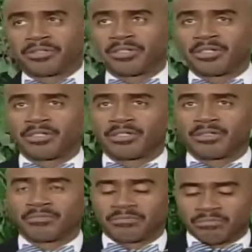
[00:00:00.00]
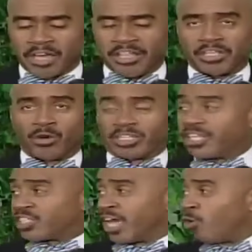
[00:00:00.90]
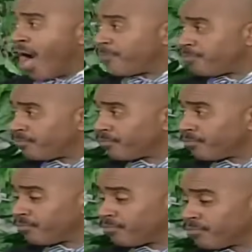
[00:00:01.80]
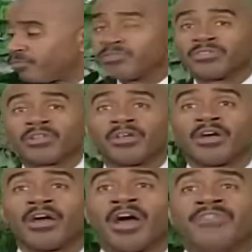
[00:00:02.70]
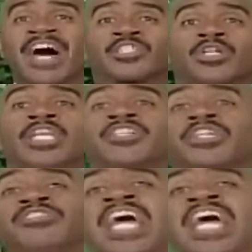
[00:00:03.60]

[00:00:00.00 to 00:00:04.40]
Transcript: saying, "It is a spirit." They, they said what? It is a spirit. That's, listen,